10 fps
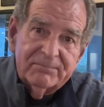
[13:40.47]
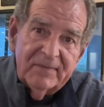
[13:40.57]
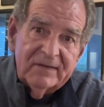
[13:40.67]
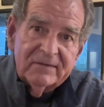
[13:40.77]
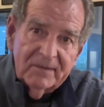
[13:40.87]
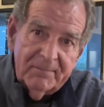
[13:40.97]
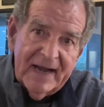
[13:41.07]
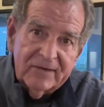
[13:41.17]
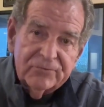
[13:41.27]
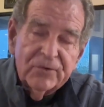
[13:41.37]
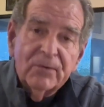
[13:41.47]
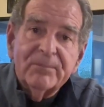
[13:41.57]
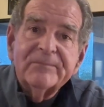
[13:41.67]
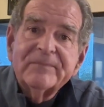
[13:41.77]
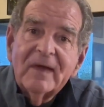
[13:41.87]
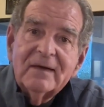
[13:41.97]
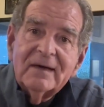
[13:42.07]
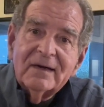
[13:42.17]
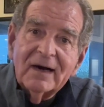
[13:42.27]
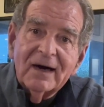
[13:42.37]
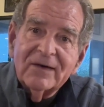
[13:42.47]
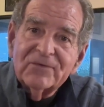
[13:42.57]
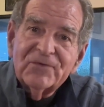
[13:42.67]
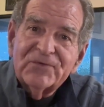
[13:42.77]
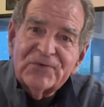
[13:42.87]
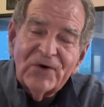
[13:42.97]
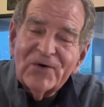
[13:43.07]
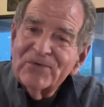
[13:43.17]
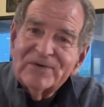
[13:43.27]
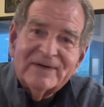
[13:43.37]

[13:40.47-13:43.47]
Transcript: meet in the back room. So